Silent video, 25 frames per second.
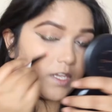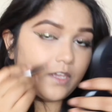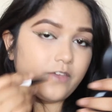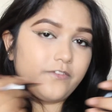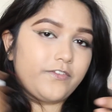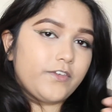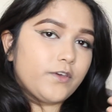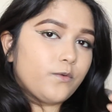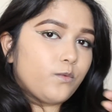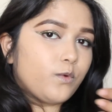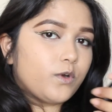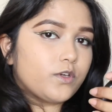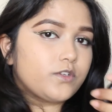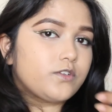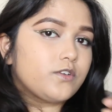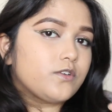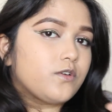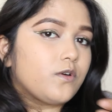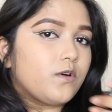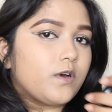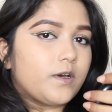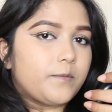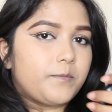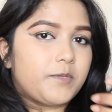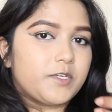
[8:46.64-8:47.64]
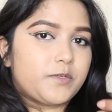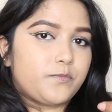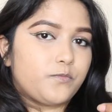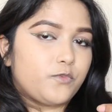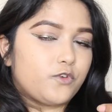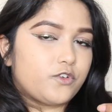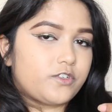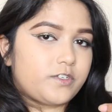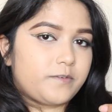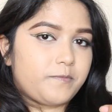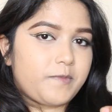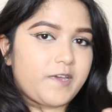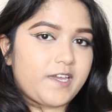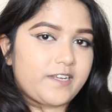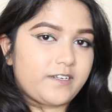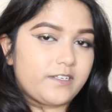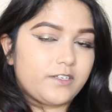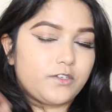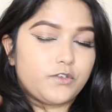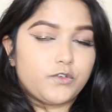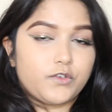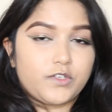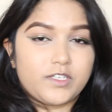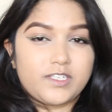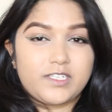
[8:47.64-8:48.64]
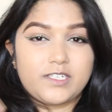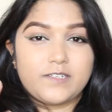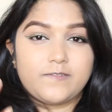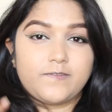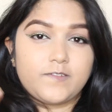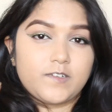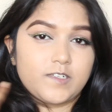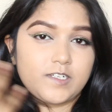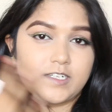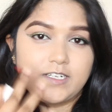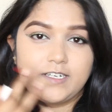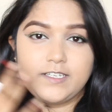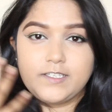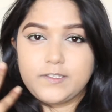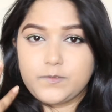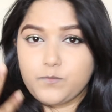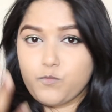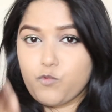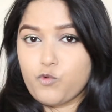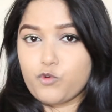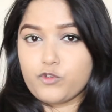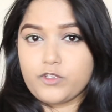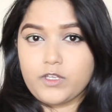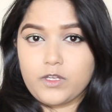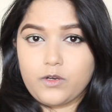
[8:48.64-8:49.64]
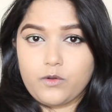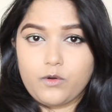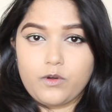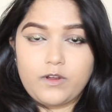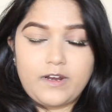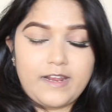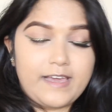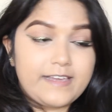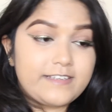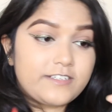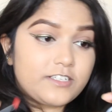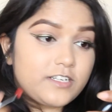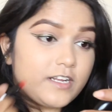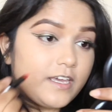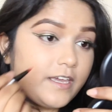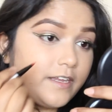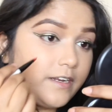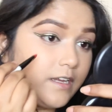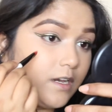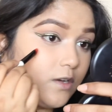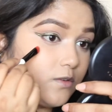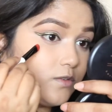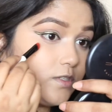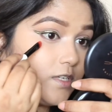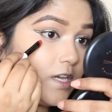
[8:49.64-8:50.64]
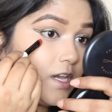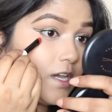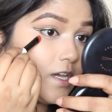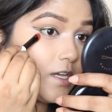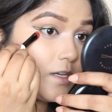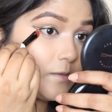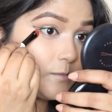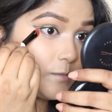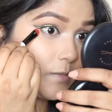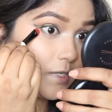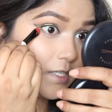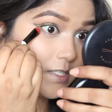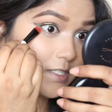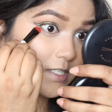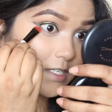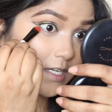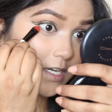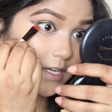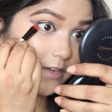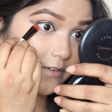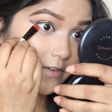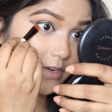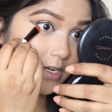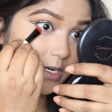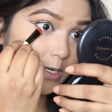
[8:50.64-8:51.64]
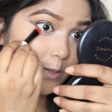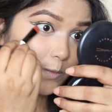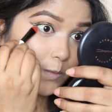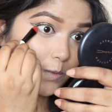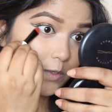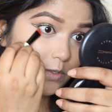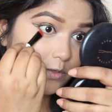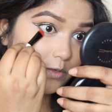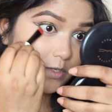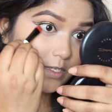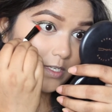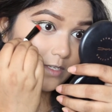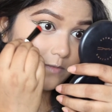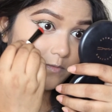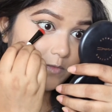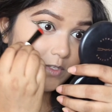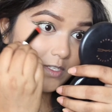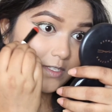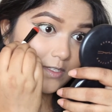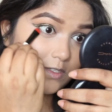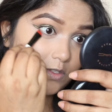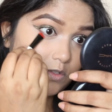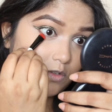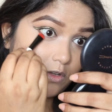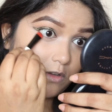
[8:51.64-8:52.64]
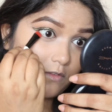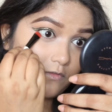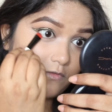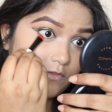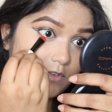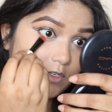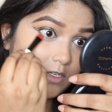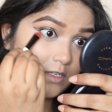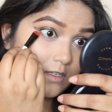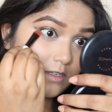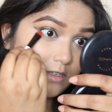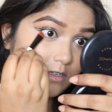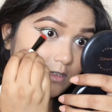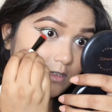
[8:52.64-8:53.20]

If you want to go a bit more dramatic, you can definitely smooth the lower lash line out. But I really want to keep this soft.